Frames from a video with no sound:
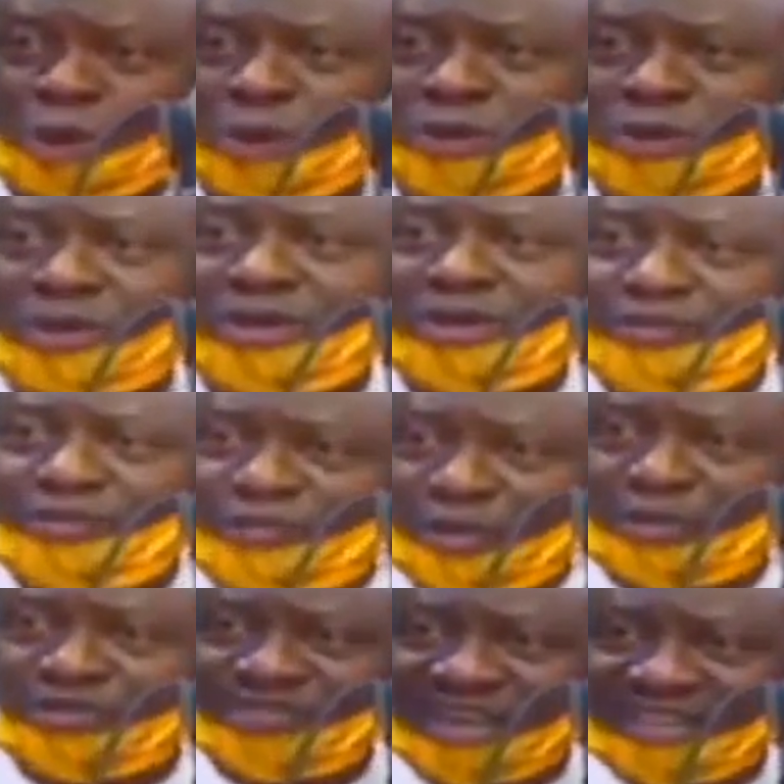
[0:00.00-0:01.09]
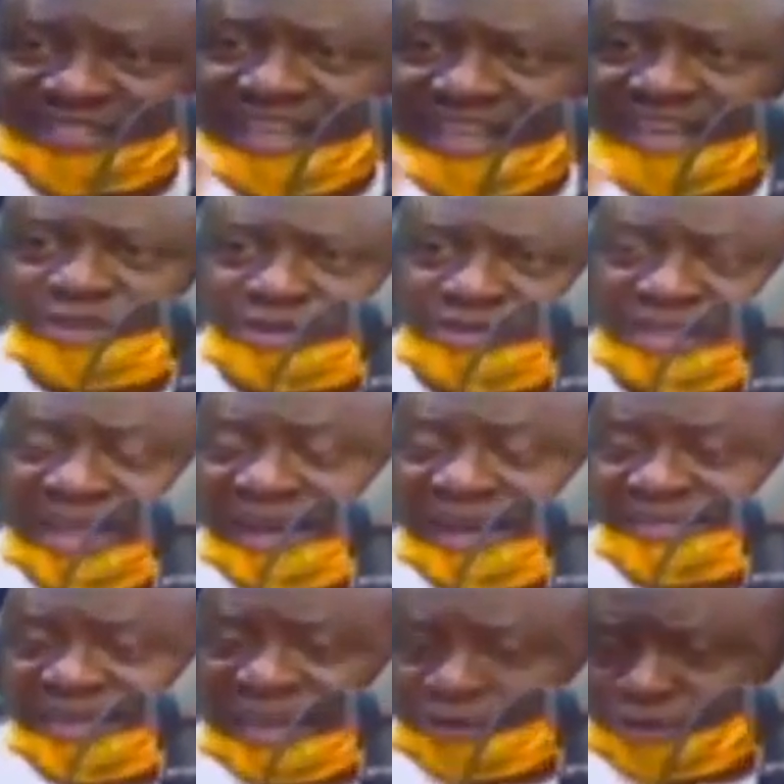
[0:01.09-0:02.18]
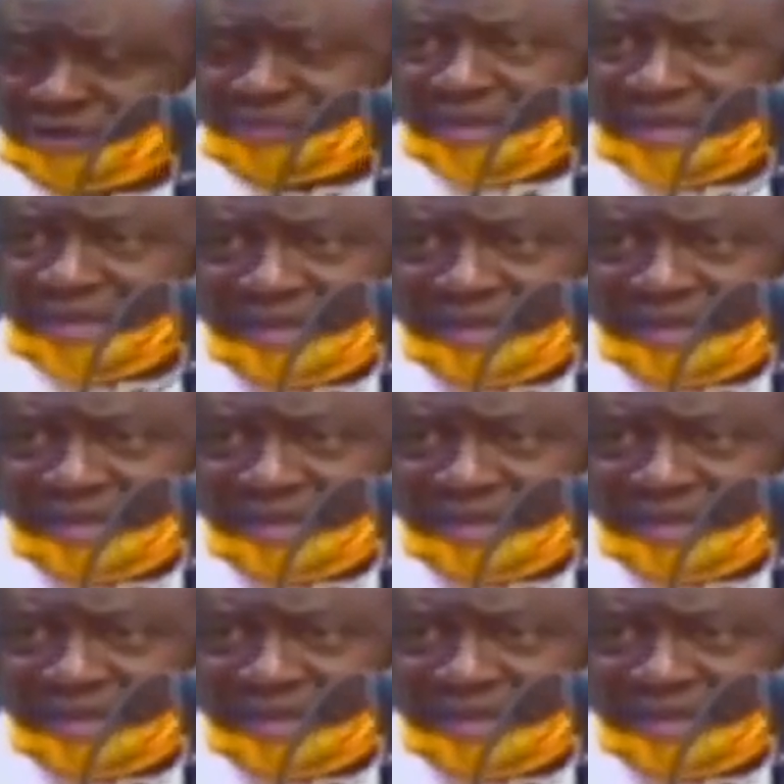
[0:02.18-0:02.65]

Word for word: know form of transaction they have actually made